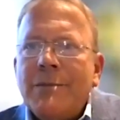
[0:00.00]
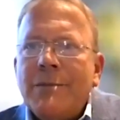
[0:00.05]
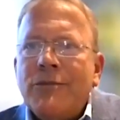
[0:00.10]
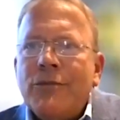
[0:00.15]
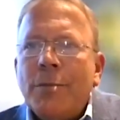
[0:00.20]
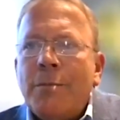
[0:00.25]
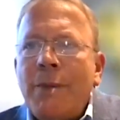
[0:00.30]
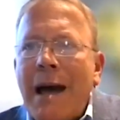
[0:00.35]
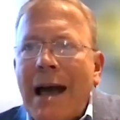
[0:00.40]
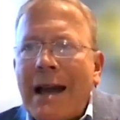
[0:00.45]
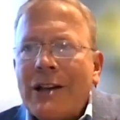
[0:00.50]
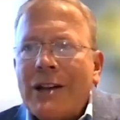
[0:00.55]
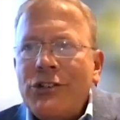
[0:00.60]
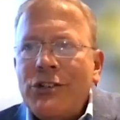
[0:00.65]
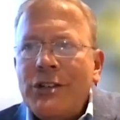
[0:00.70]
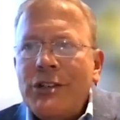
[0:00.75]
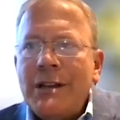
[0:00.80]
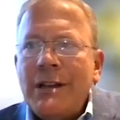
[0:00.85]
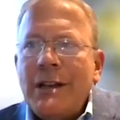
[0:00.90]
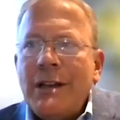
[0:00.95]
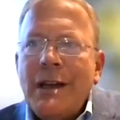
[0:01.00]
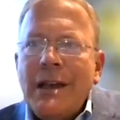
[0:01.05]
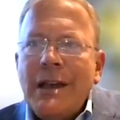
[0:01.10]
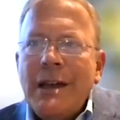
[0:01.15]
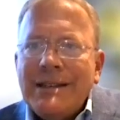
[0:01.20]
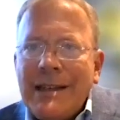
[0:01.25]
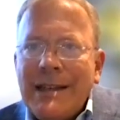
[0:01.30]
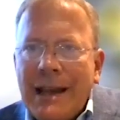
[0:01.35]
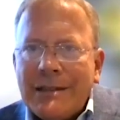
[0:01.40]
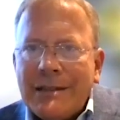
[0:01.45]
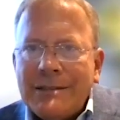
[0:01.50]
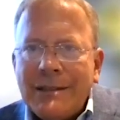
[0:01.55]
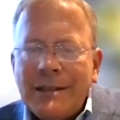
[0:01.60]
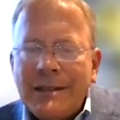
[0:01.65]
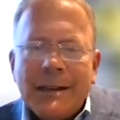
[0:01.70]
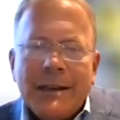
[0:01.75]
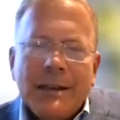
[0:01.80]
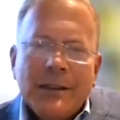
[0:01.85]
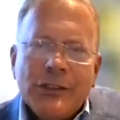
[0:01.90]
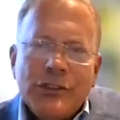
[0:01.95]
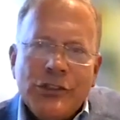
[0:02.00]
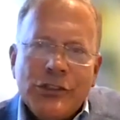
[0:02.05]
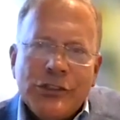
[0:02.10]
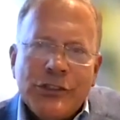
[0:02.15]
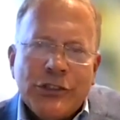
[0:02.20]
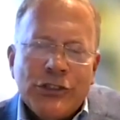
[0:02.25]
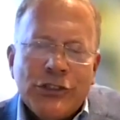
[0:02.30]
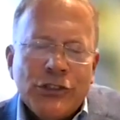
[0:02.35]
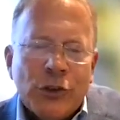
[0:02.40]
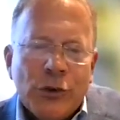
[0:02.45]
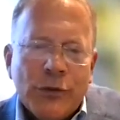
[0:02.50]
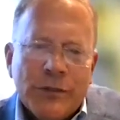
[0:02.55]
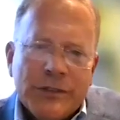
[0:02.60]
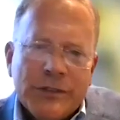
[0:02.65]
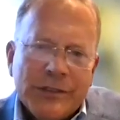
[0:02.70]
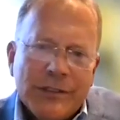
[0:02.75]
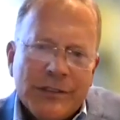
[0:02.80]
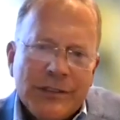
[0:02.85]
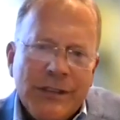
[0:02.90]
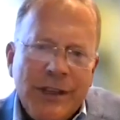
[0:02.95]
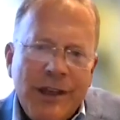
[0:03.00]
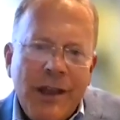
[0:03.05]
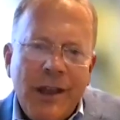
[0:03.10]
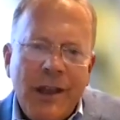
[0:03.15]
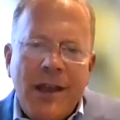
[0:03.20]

from packaging, testing, and logistics services.